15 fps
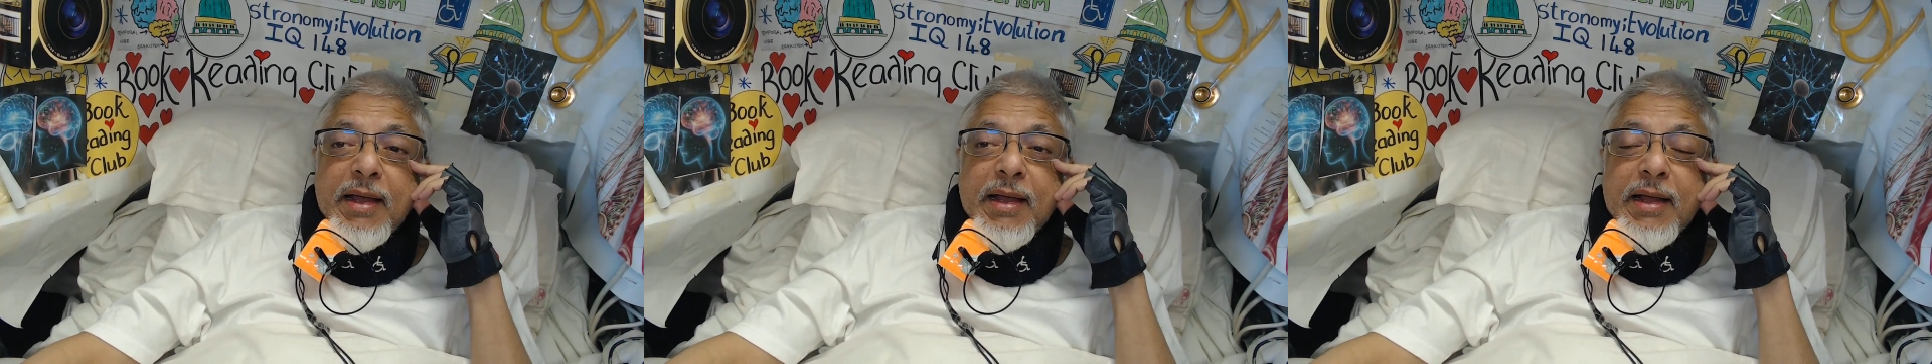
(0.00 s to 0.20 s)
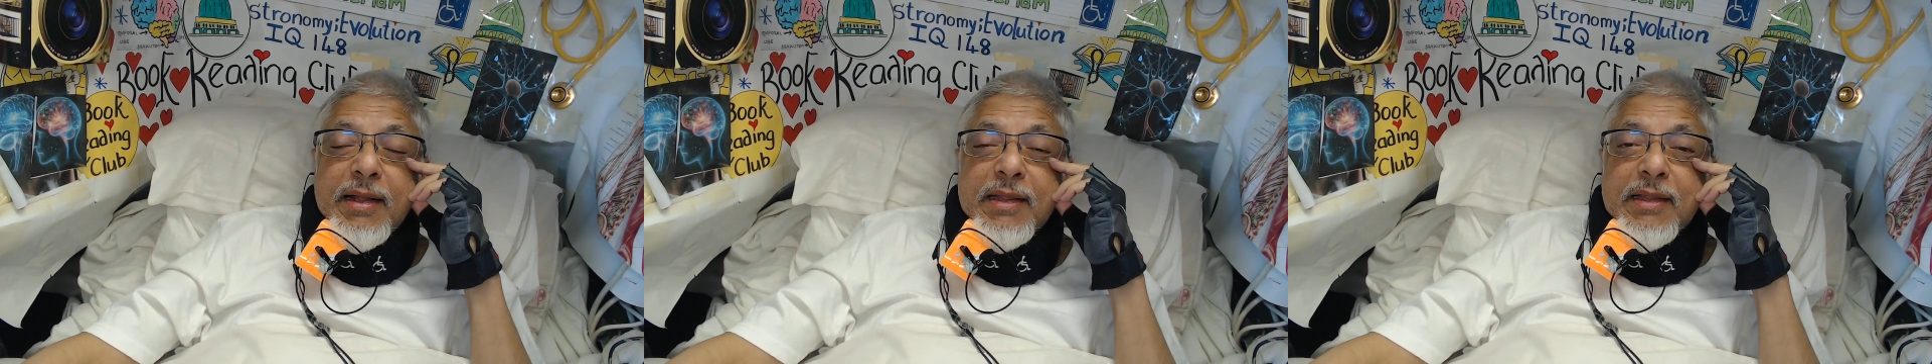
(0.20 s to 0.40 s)

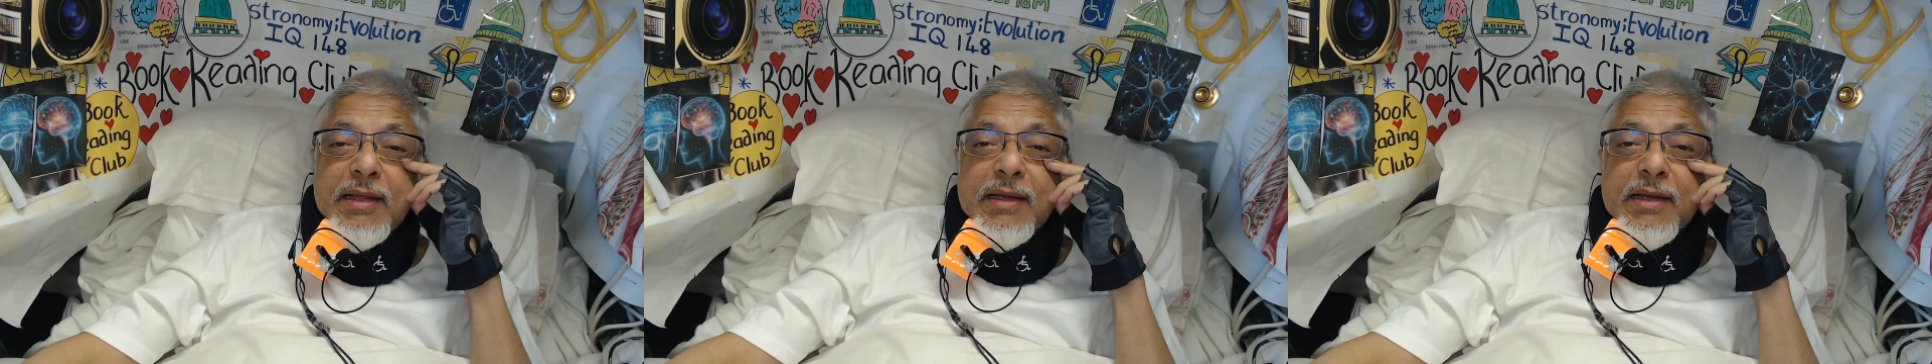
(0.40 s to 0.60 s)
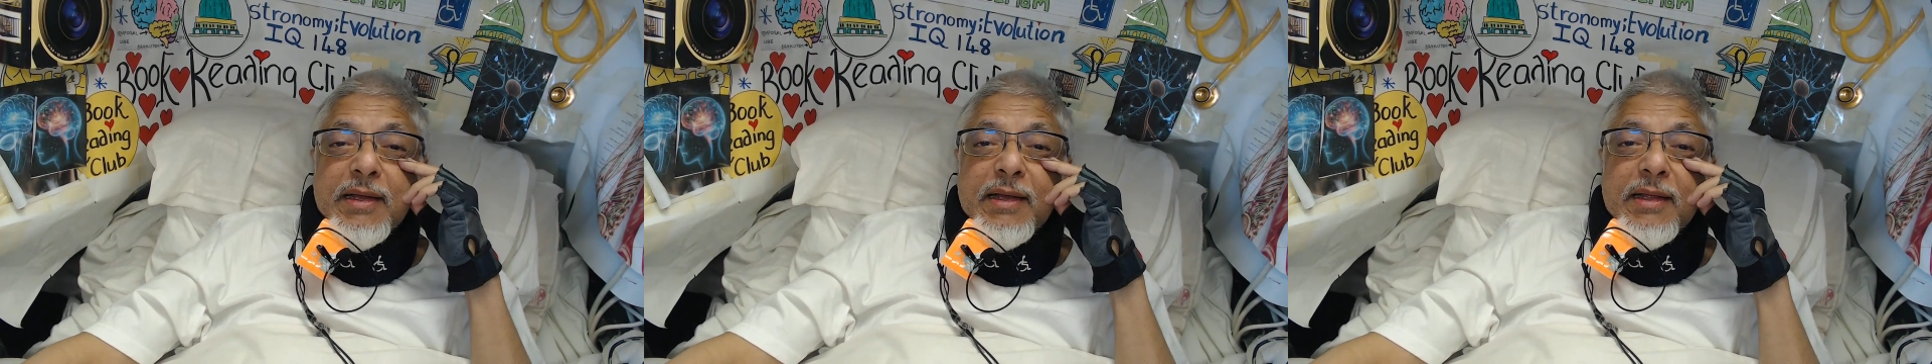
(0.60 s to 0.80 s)
And
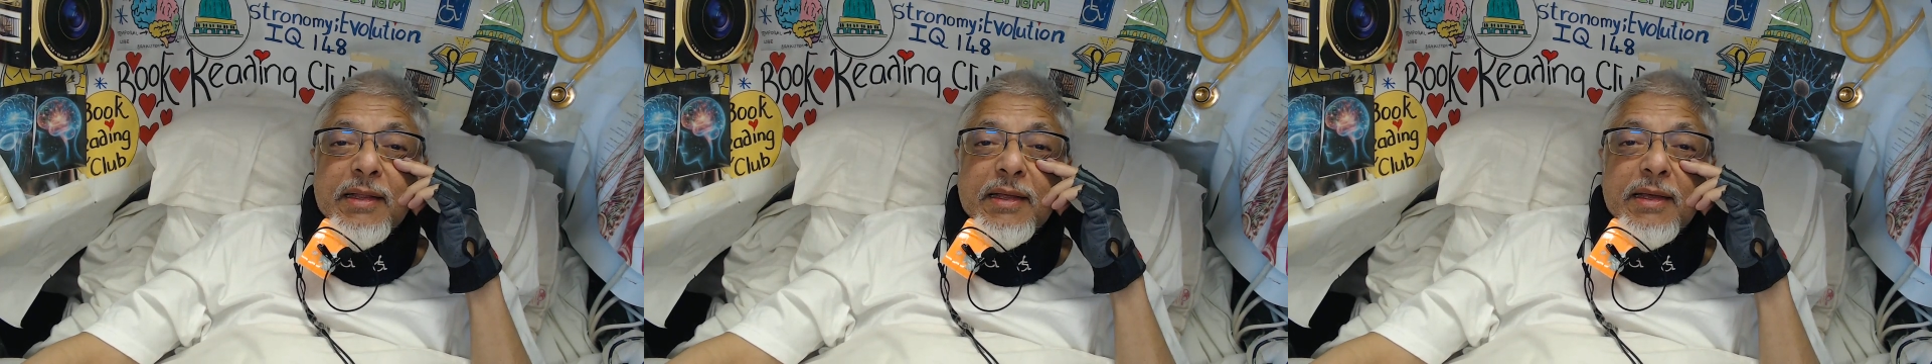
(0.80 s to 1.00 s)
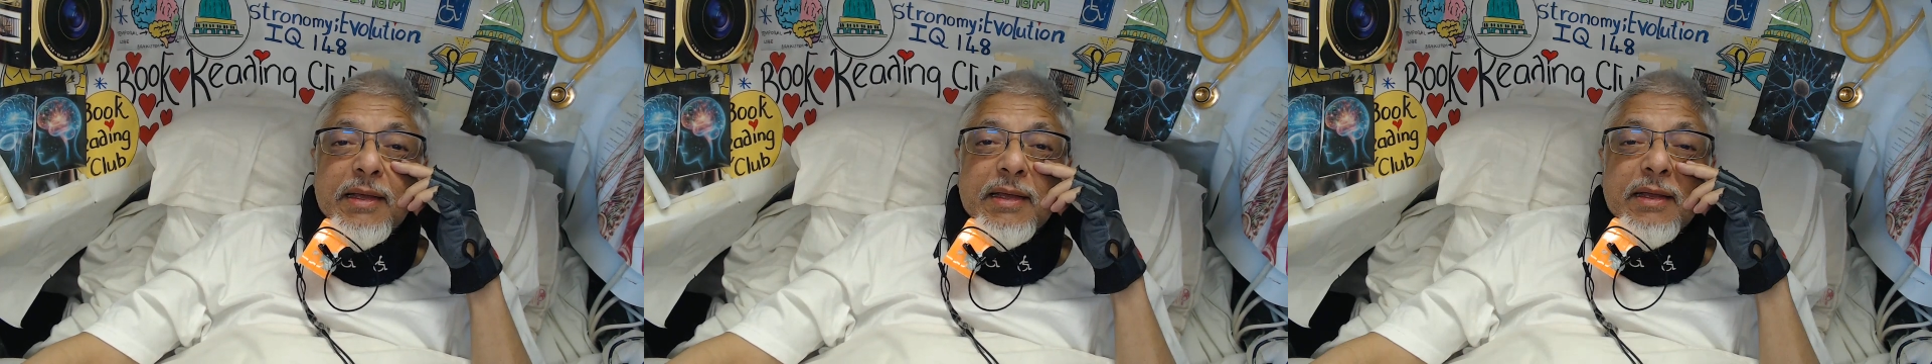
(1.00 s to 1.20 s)

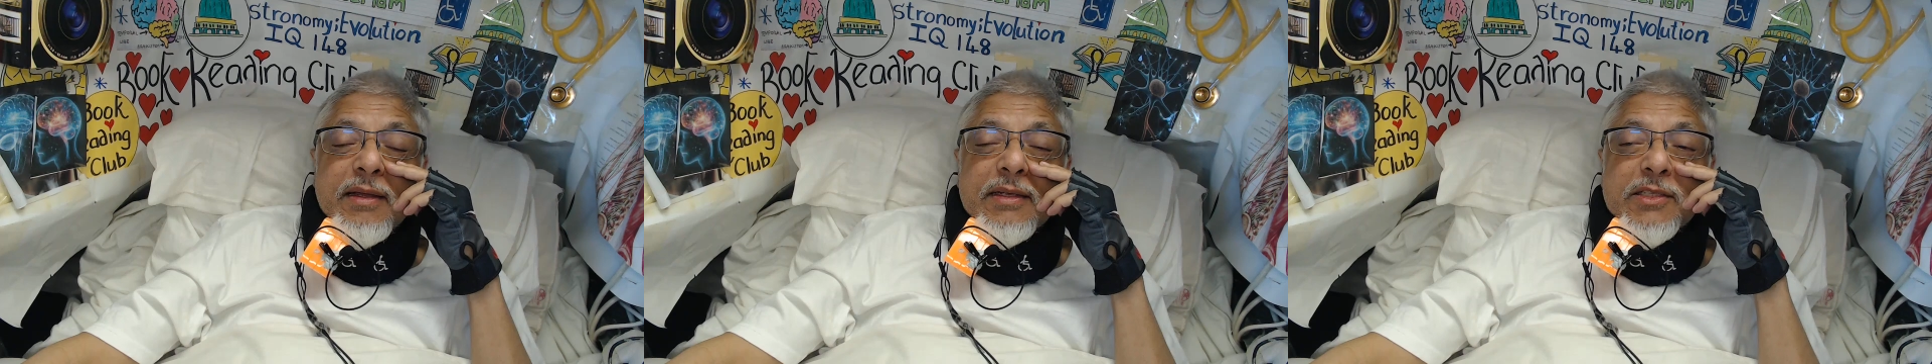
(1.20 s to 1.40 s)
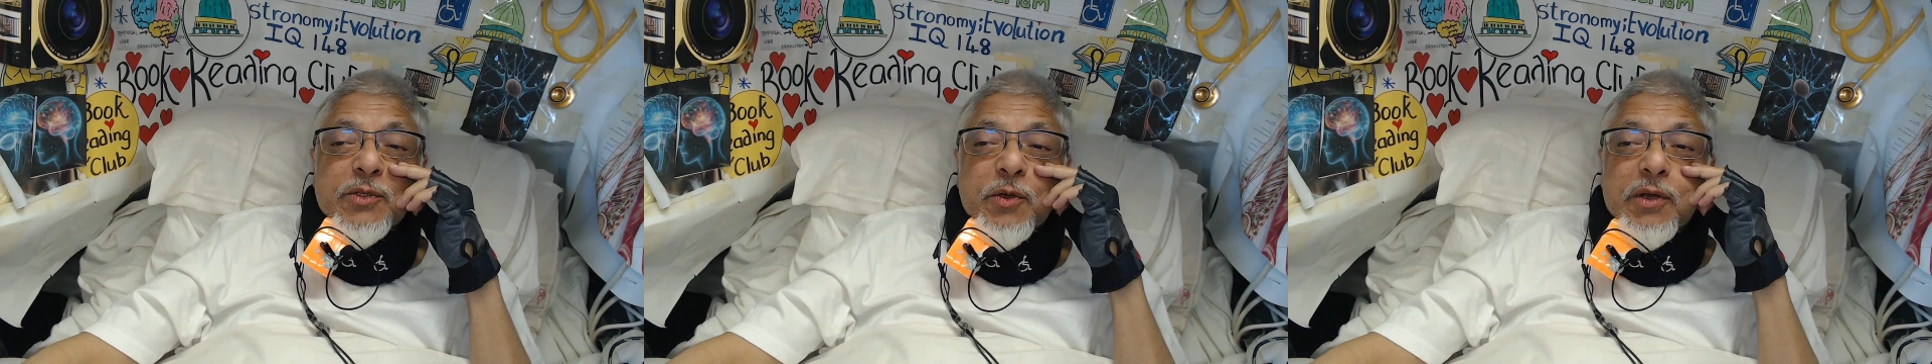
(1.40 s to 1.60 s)

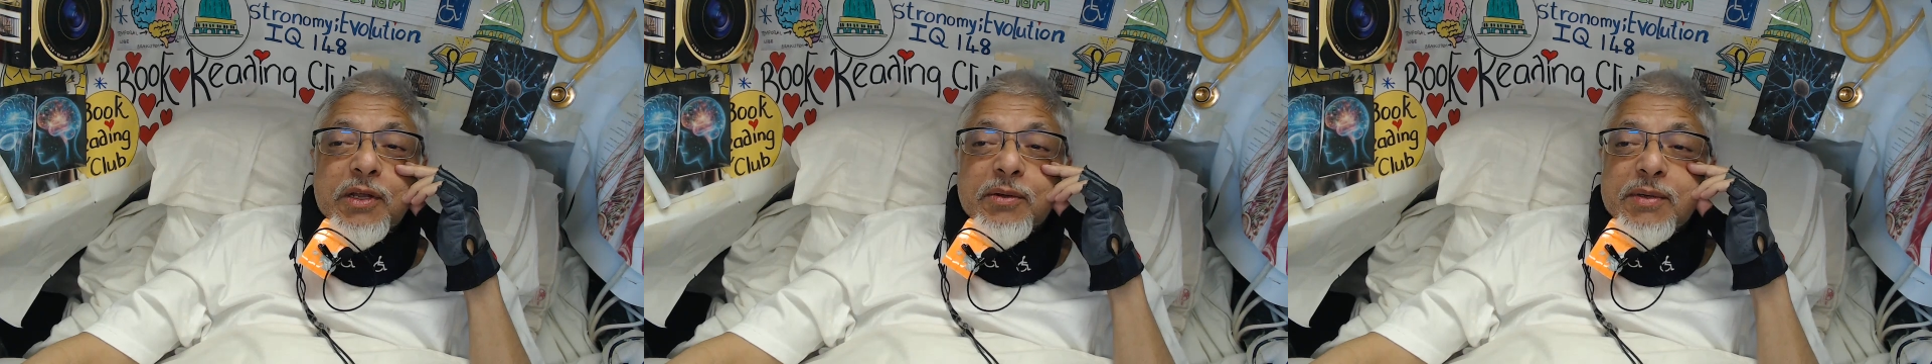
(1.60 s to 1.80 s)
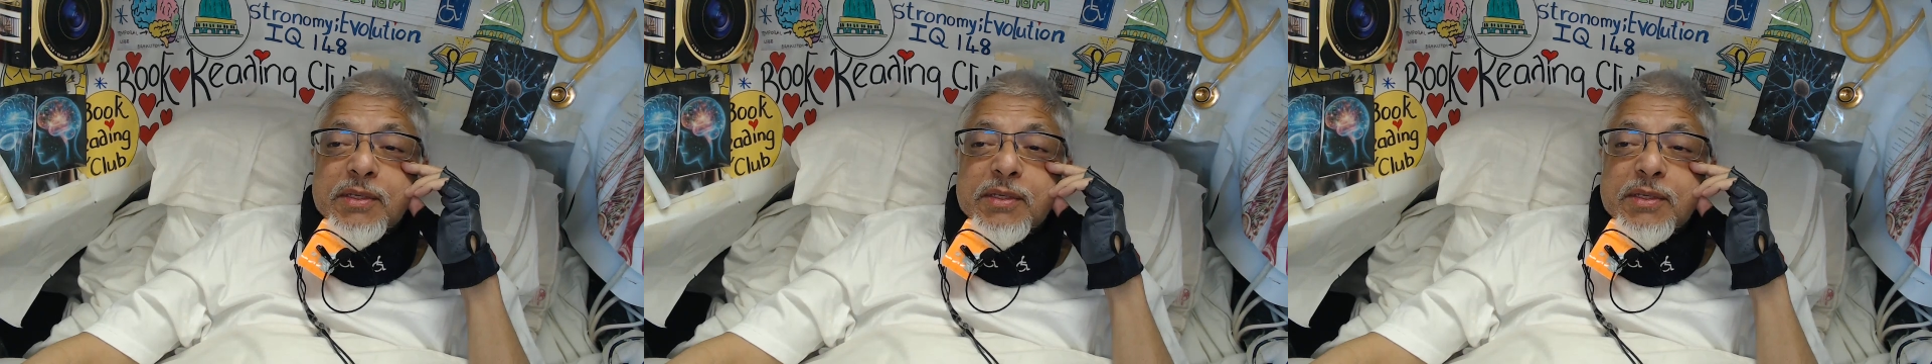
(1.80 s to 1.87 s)
the story